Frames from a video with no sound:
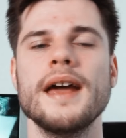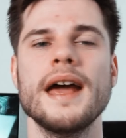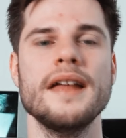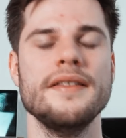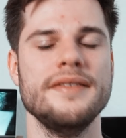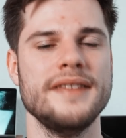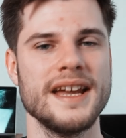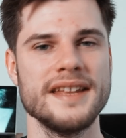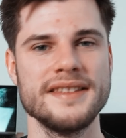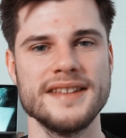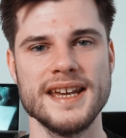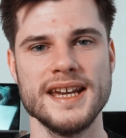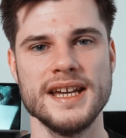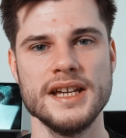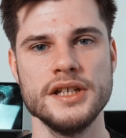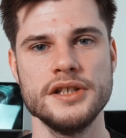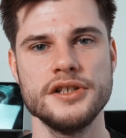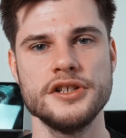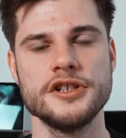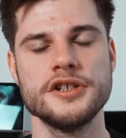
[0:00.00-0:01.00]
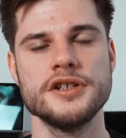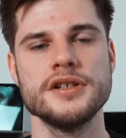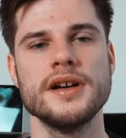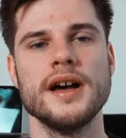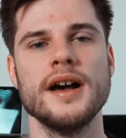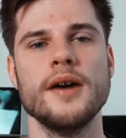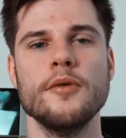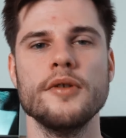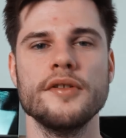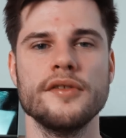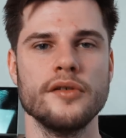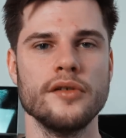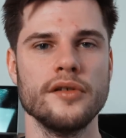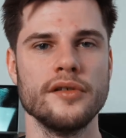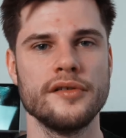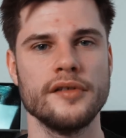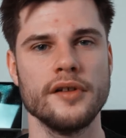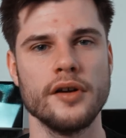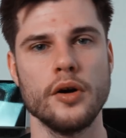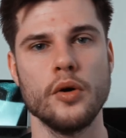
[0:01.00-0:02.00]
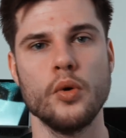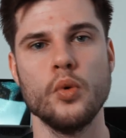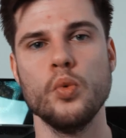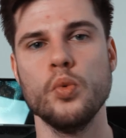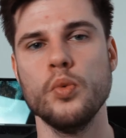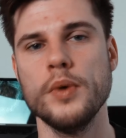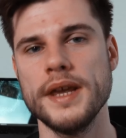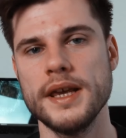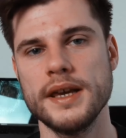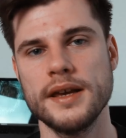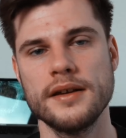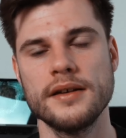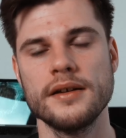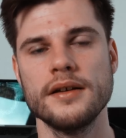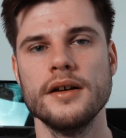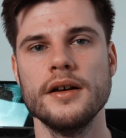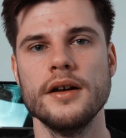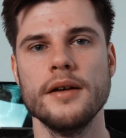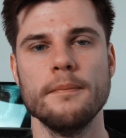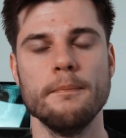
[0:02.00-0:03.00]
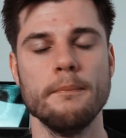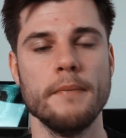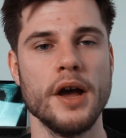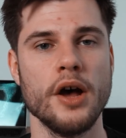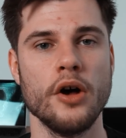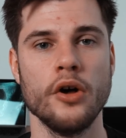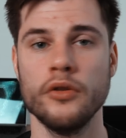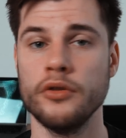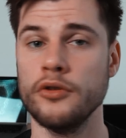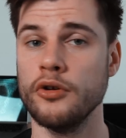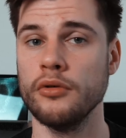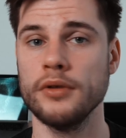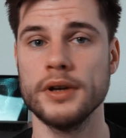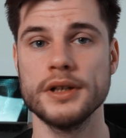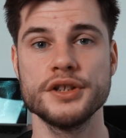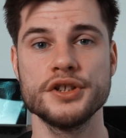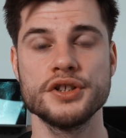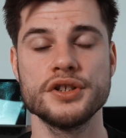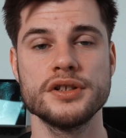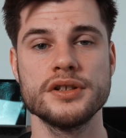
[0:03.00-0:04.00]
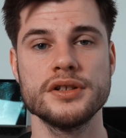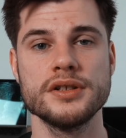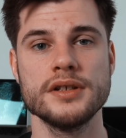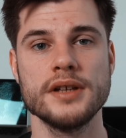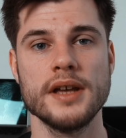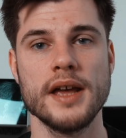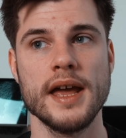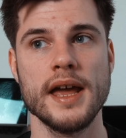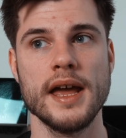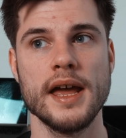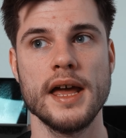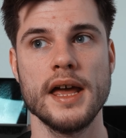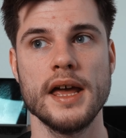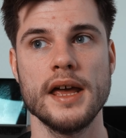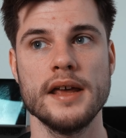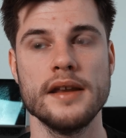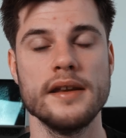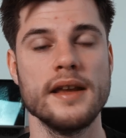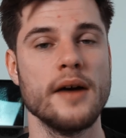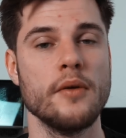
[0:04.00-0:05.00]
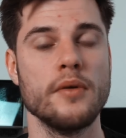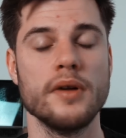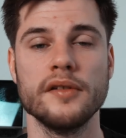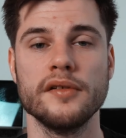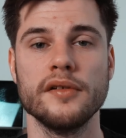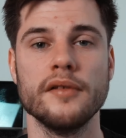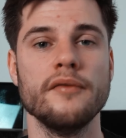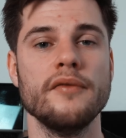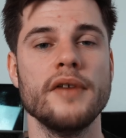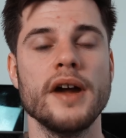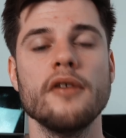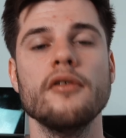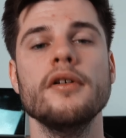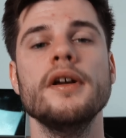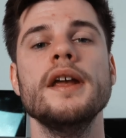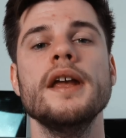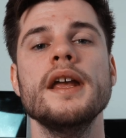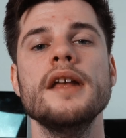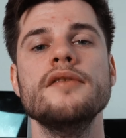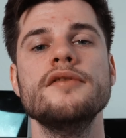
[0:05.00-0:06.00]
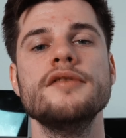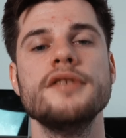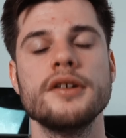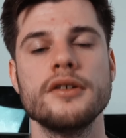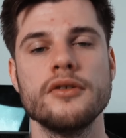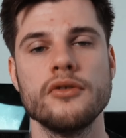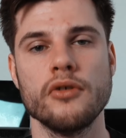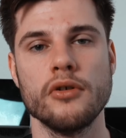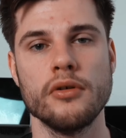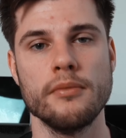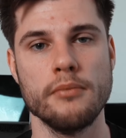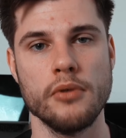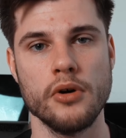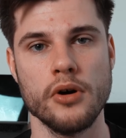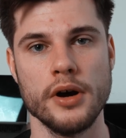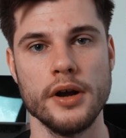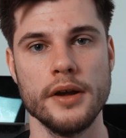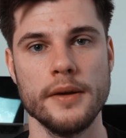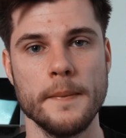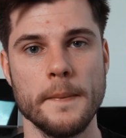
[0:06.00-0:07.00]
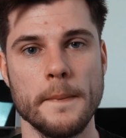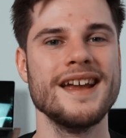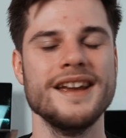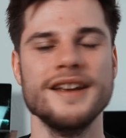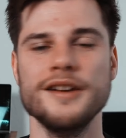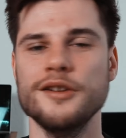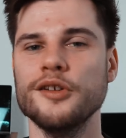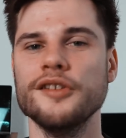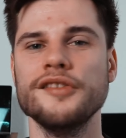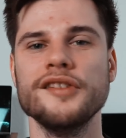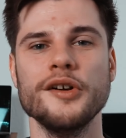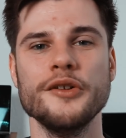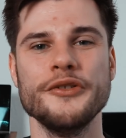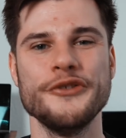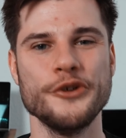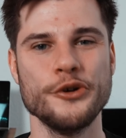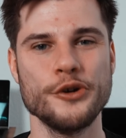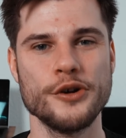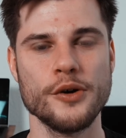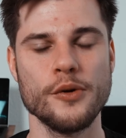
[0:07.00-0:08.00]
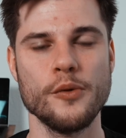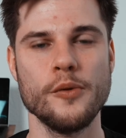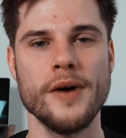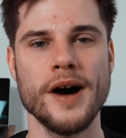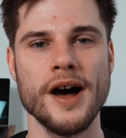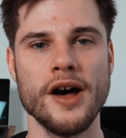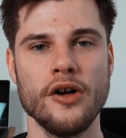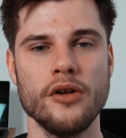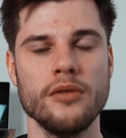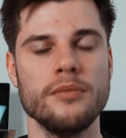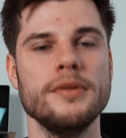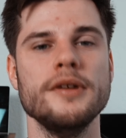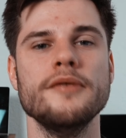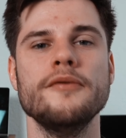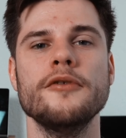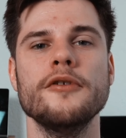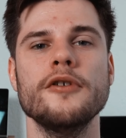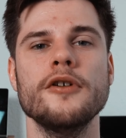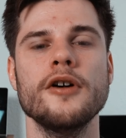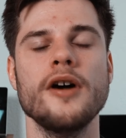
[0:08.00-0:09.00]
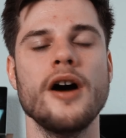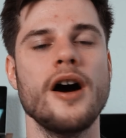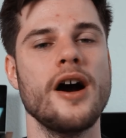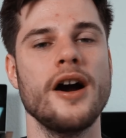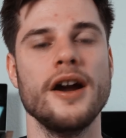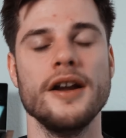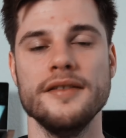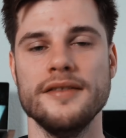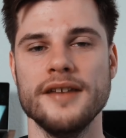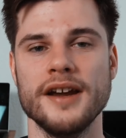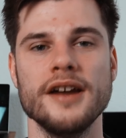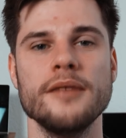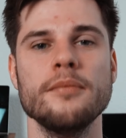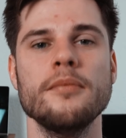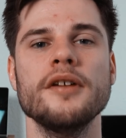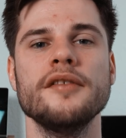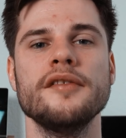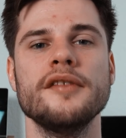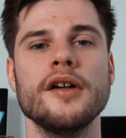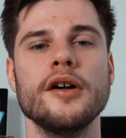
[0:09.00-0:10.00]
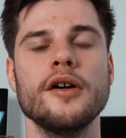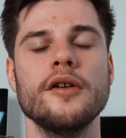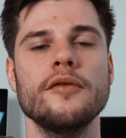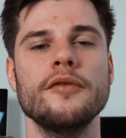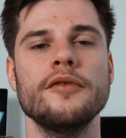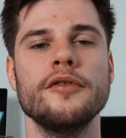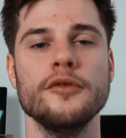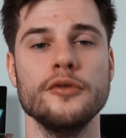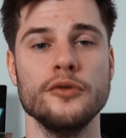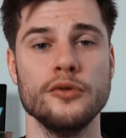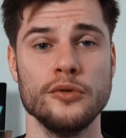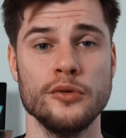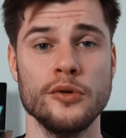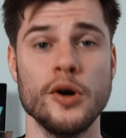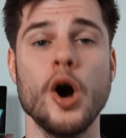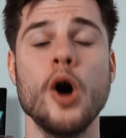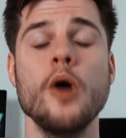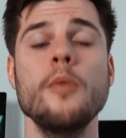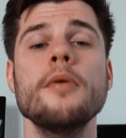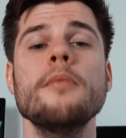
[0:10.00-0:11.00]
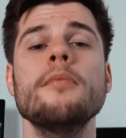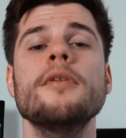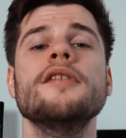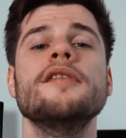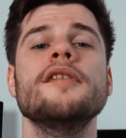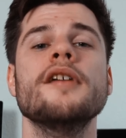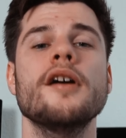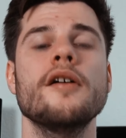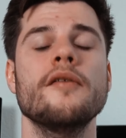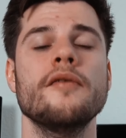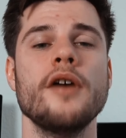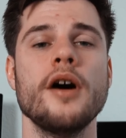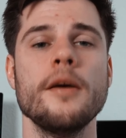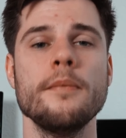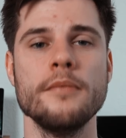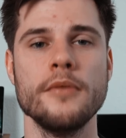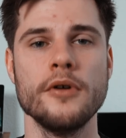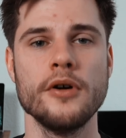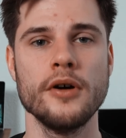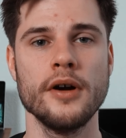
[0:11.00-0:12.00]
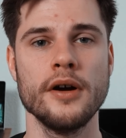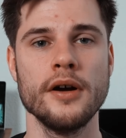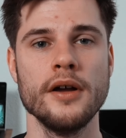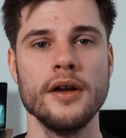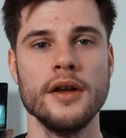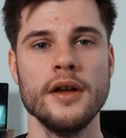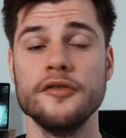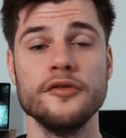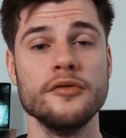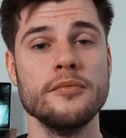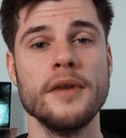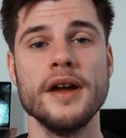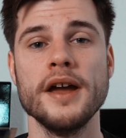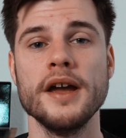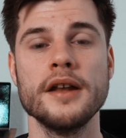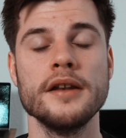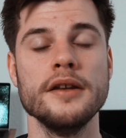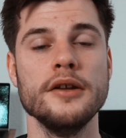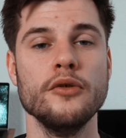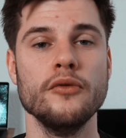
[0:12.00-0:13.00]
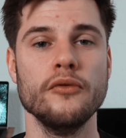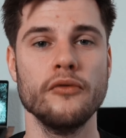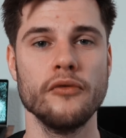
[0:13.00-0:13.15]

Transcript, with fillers: At that age I was also weak, malnourished and I was a very insecure boy. It also took a while before I dared myself to open myself up more to make new